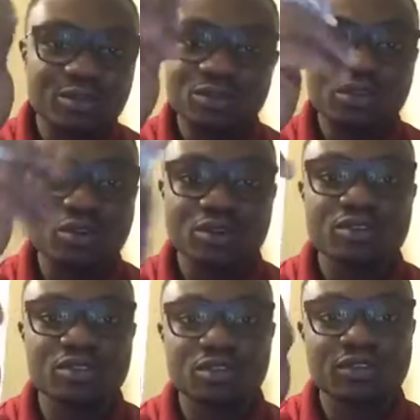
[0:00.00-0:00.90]
doing
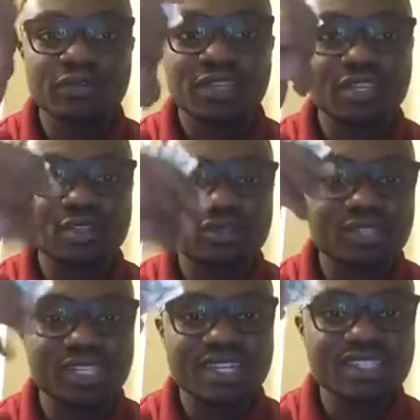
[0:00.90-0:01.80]
all sort of things to
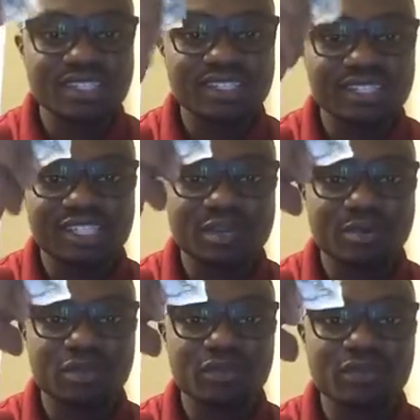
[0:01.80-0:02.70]
change its shape.
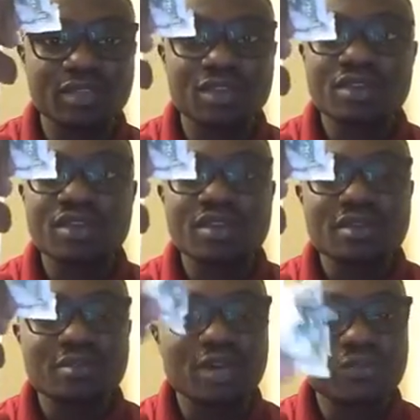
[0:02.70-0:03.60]

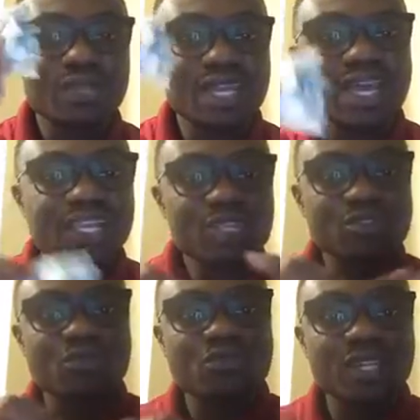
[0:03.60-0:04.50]
But regardless
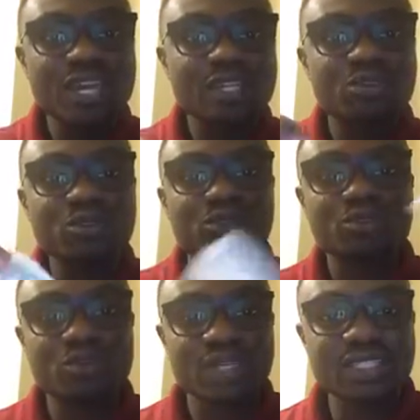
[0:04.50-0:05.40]
of what I do
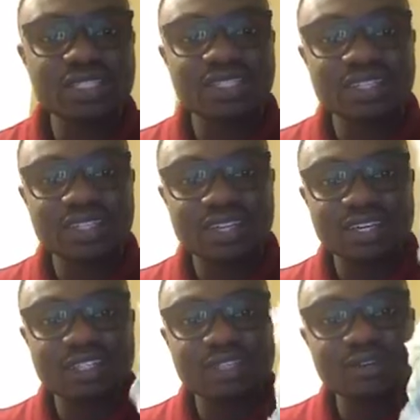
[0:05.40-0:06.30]
to it,
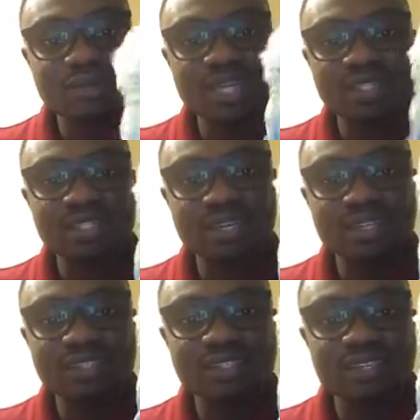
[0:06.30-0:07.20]
it still
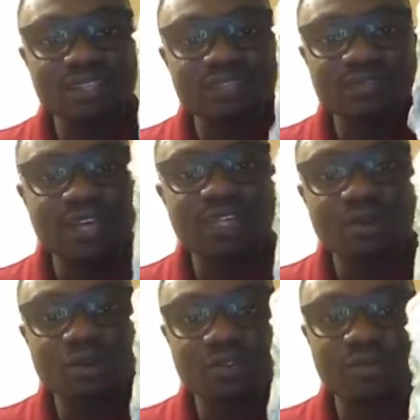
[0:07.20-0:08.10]
maintains its
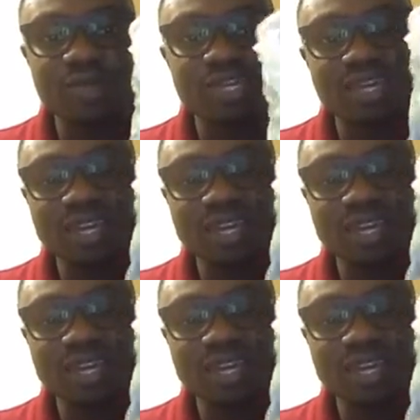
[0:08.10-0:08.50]
value of being a